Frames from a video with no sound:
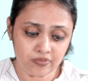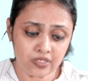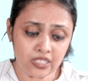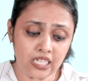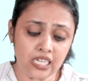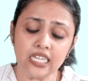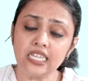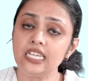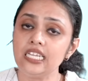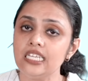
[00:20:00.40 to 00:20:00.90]

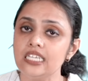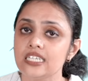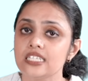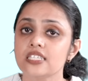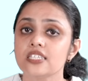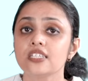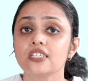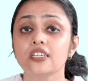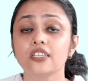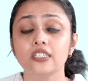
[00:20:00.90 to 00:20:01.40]
kindly
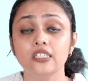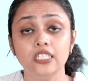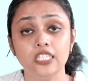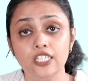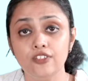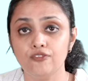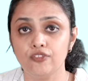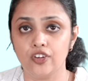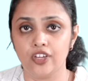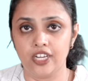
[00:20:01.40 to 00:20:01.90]
consider the
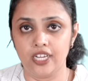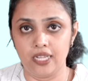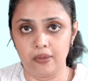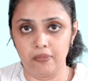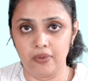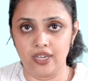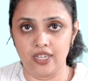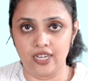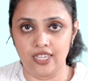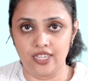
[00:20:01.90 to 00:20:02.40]
need for an
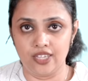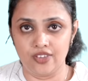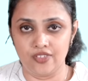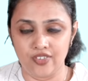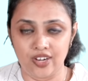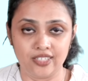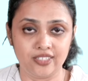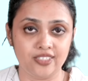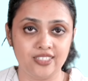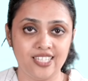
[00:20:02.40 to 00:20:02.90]
MRI
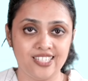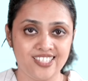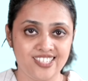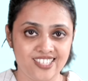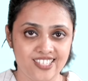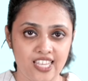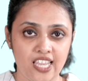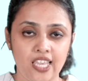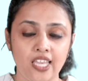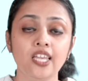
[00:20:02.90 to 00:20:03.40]
rather than
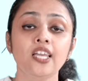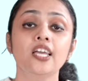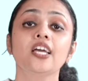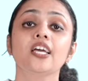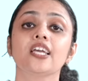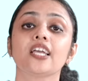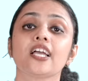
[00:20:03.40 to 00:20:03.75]
saying